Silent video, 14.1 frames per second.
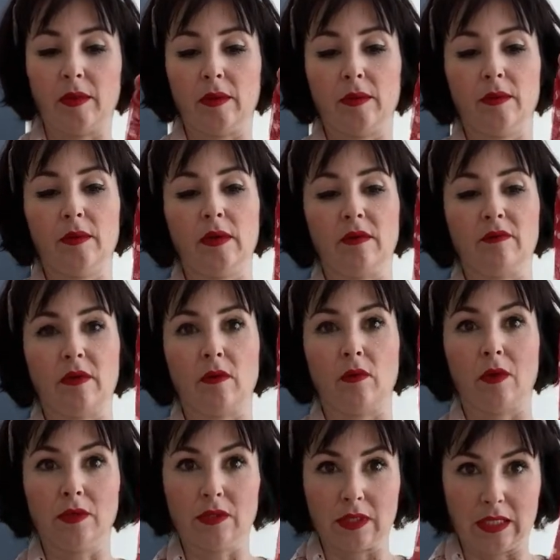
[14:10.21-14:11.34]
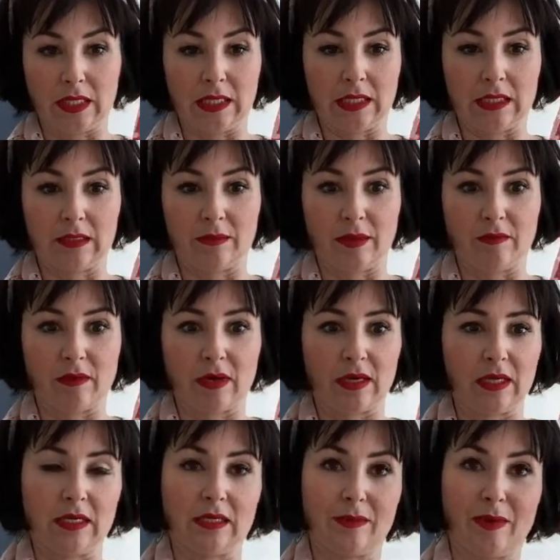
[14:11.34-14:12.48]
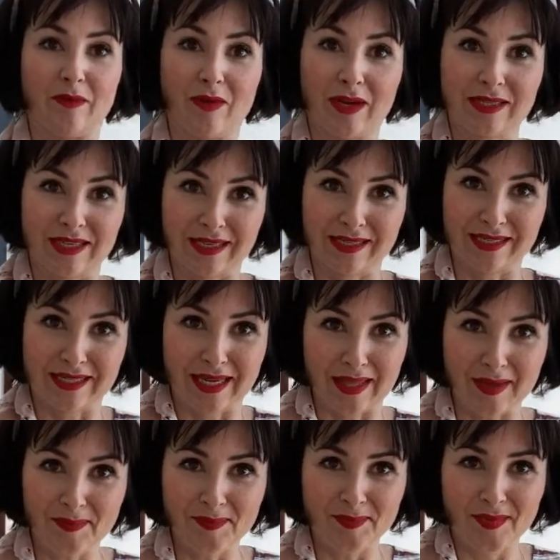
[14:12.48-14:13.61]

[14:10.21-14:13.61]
but if there was, it needed to be right. It needs to be right sides together.